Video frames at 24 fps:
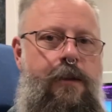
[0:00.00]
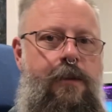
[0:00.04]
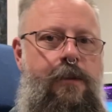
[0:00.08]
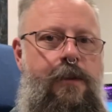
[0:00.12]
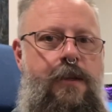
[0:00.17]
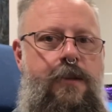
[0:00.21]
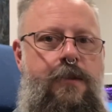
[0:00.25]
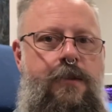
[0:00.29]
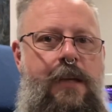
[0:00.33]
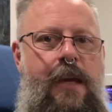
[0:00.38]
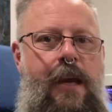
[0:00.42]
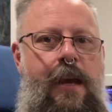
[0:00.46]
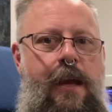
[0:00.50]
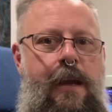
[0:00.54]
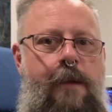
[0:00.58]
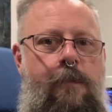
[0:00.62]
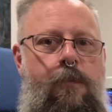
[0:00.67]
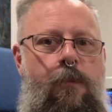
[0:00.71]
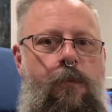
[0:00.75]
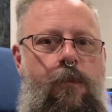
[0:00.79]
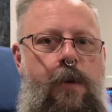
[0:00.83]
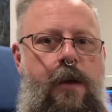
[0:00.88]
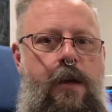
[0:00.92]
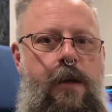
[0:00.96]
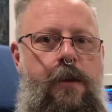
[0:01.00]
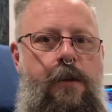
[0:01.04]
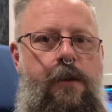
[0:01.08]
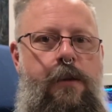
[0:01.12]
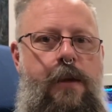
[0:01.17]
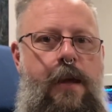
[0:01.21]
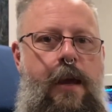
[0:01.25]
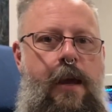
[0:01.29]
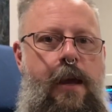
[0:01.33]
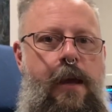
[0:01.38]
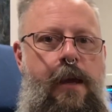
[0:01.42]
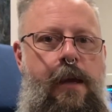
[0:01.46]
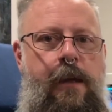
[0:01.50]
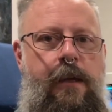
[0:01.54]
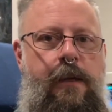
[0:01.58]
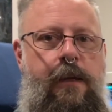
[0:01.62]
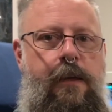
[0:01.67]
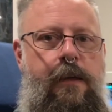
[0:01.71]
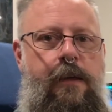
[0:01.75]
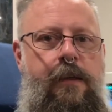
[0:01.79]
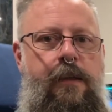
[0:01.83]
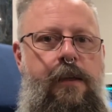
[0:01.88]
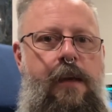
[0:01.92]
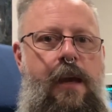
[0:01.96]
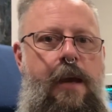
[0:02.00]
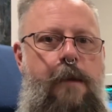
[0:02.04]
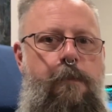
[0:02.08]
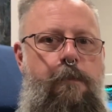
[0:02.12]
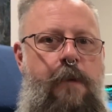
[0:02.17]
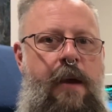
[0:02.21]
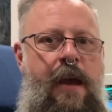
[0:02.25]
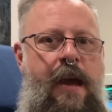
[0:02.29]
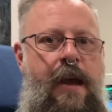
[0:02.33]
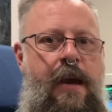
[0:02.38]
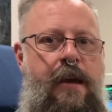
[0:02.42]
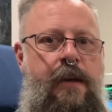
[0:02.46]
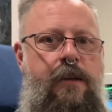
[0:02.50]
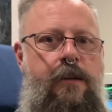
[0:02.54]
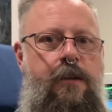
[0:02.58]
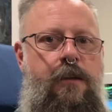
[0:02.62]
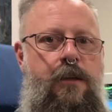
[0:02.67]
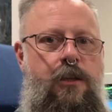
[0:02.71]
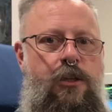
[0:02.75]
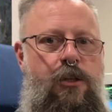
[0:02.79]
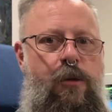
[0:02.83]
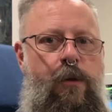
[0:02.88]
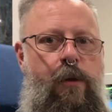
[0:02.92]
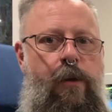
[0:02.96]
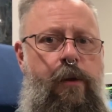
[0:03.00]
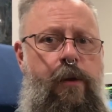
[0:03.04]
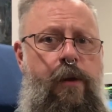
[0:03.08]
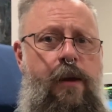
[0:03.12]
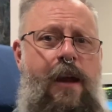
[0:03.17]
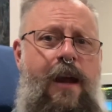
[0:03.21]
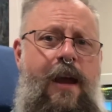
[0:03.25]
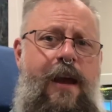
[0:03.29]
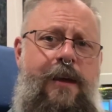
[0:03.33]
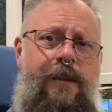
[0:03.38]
this came with a gamepad controller